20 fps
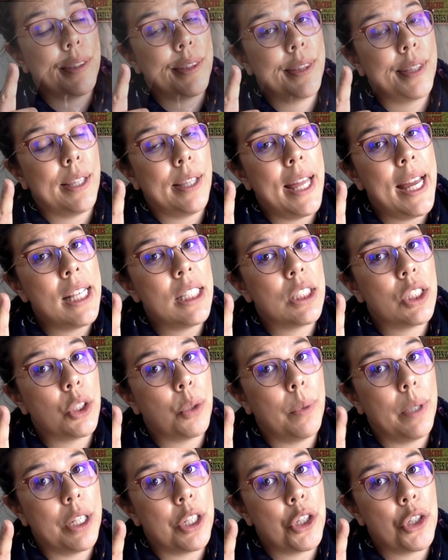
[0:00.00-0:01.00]
The last
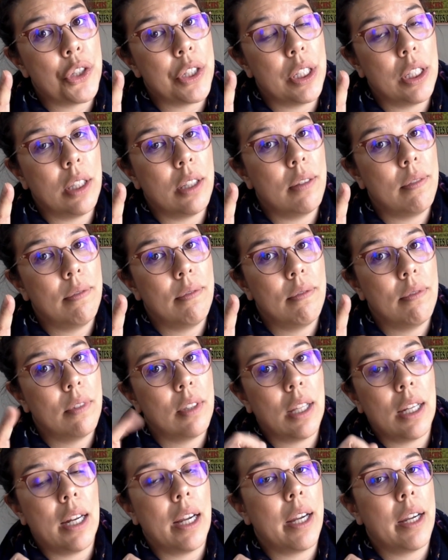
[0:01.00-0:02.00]
question
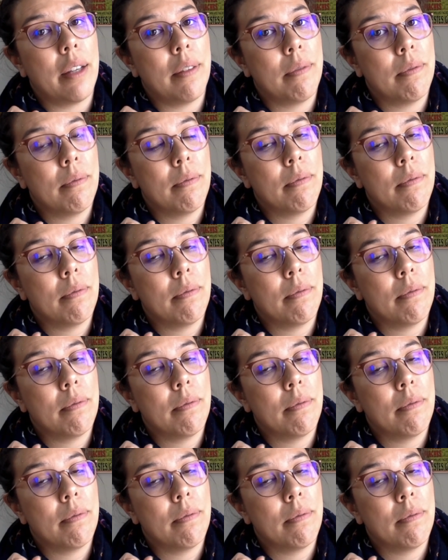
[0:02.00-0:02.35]
that I